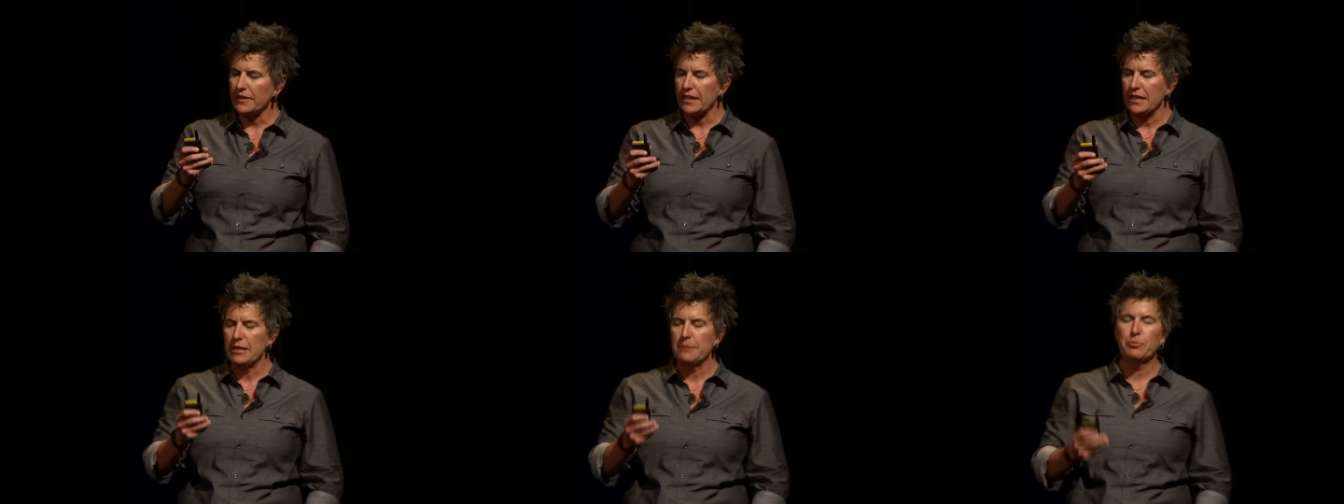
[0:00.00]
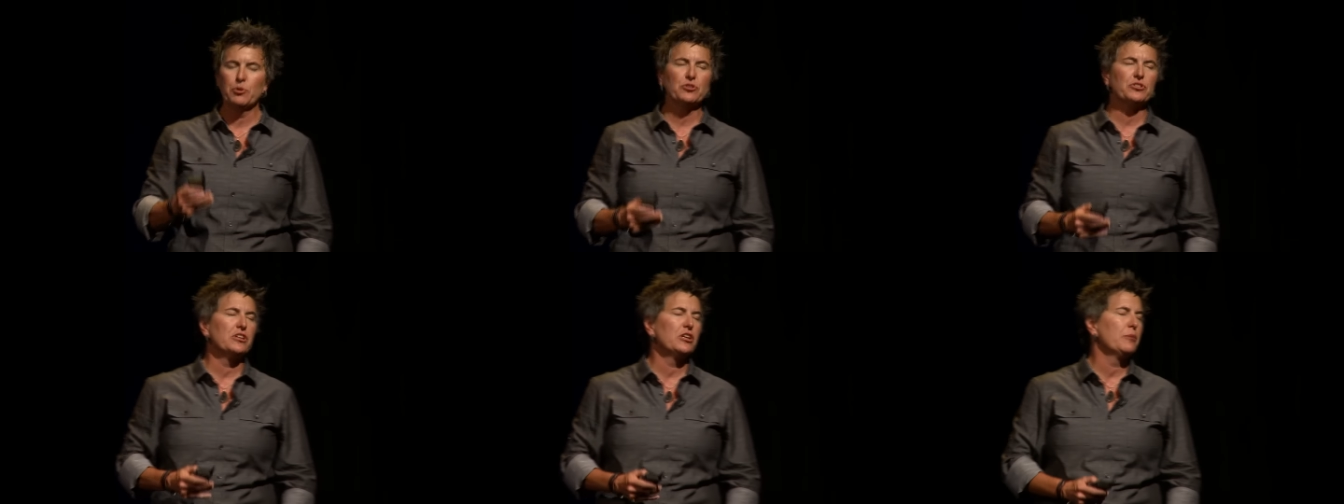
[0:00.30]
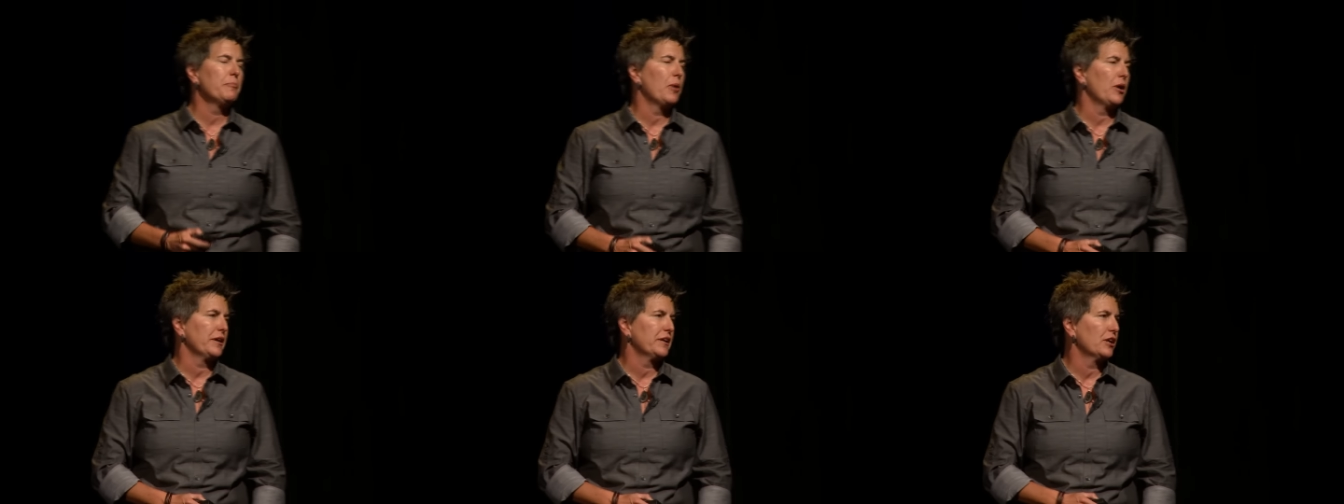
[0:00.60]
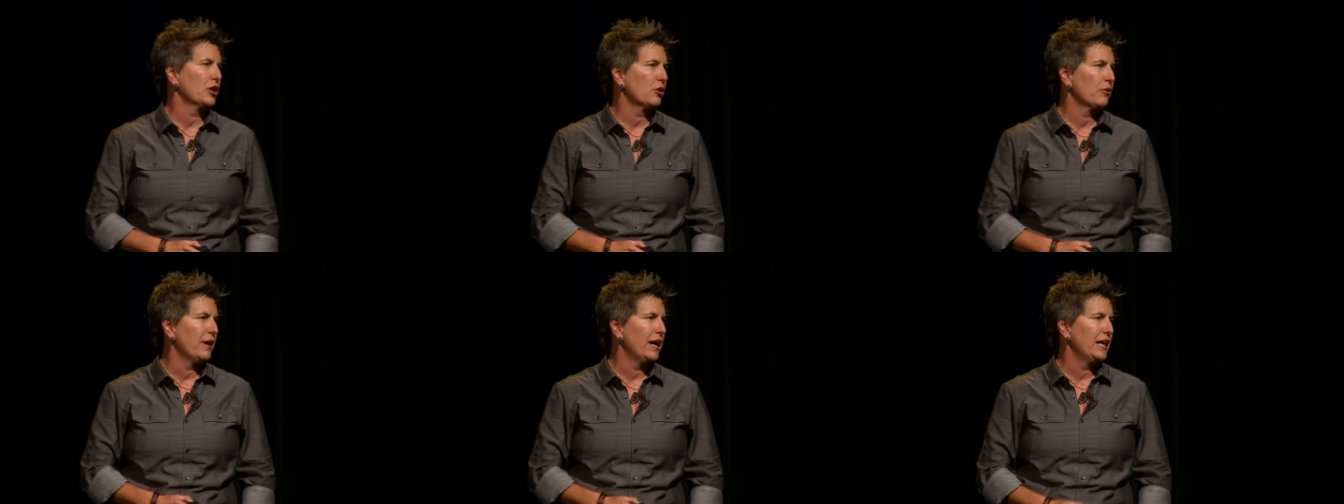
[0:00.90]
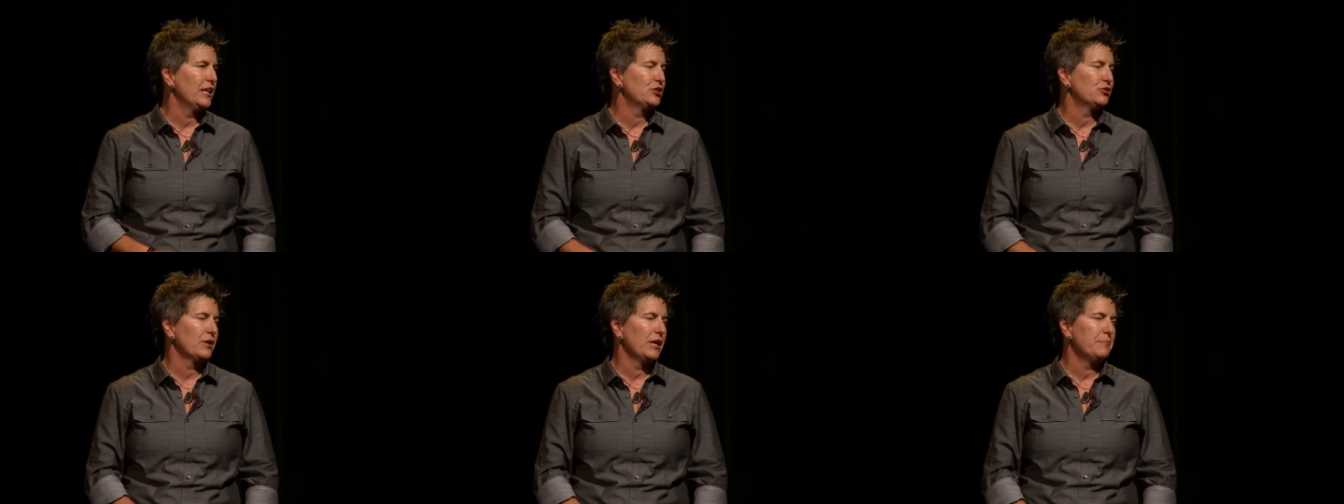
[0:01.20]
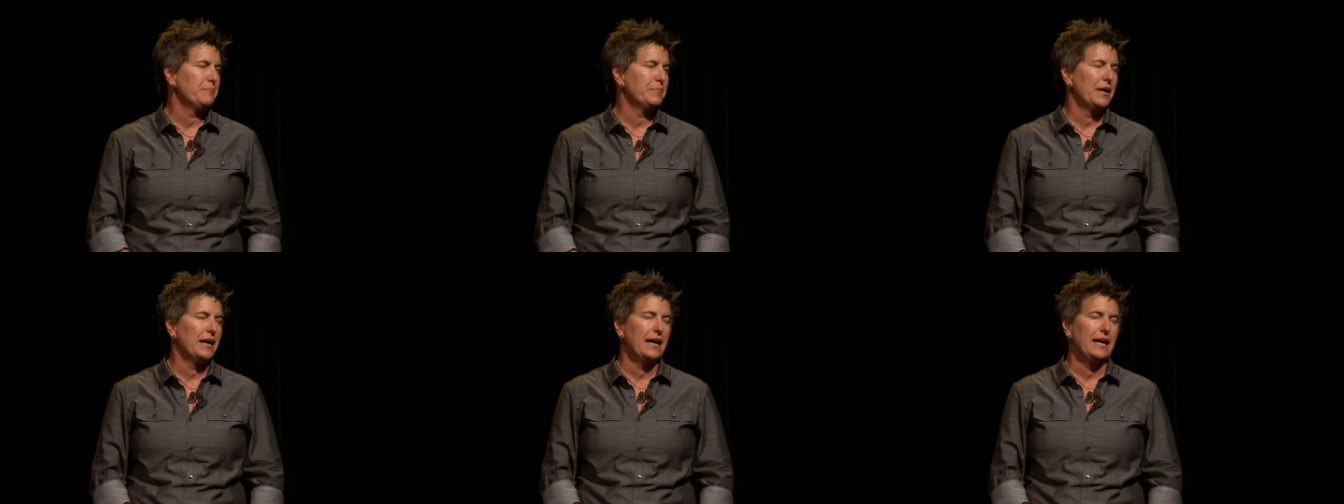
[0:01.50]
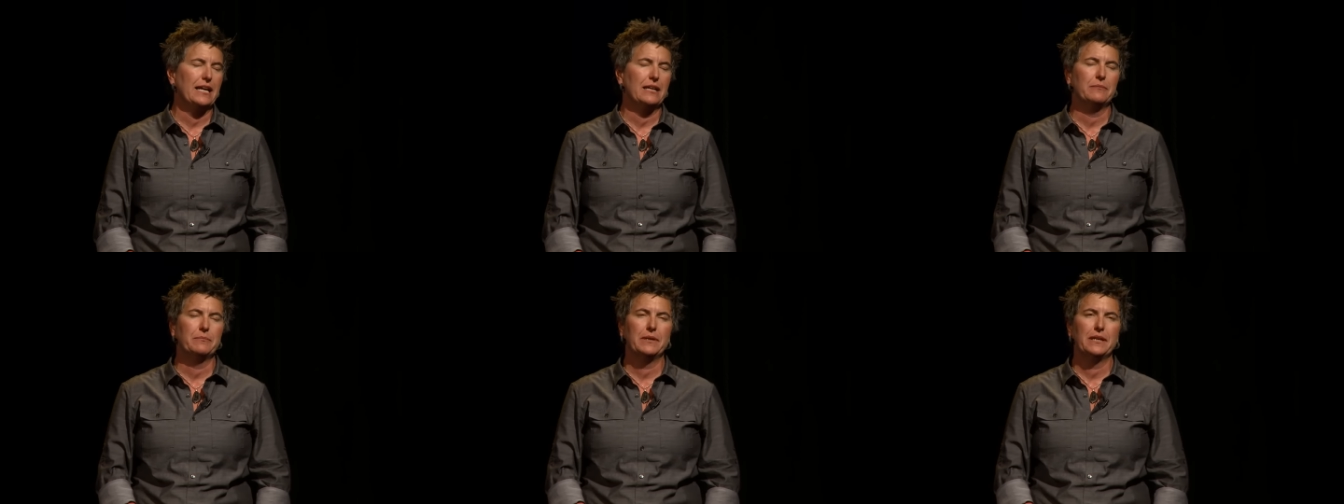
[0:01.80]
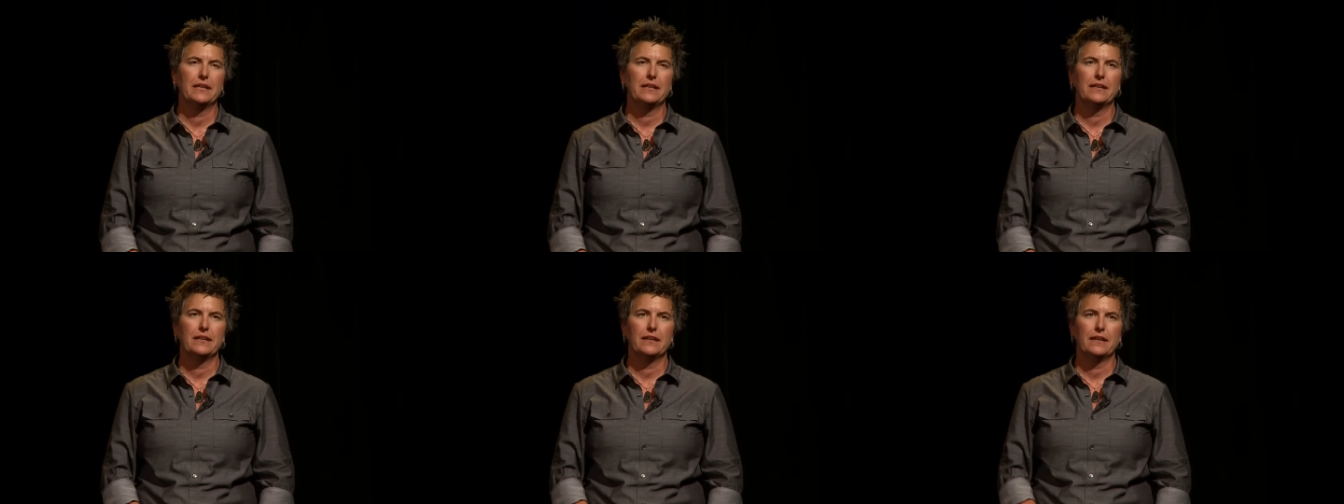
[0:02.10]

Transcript: he pulls into the parking garage right behind me.